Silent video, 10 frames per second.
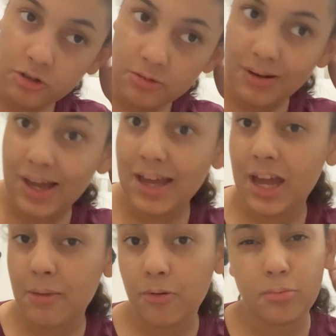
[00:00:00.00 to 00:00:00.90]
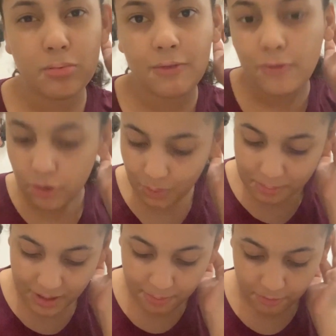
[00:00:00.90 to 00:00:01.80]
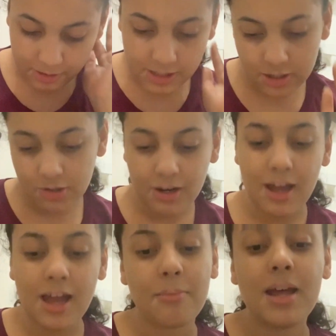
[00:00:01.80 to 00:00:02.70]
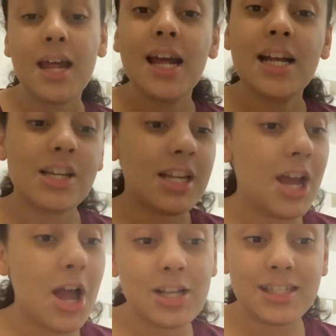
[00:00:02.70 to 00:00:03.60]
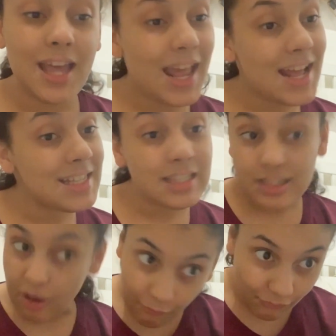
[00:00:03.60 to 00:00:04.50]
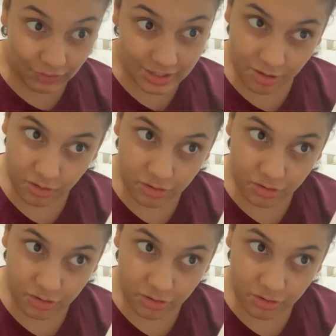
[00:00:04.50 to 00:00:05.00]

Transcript: cosplaying, probably following people on Instagram, you know, taking selfies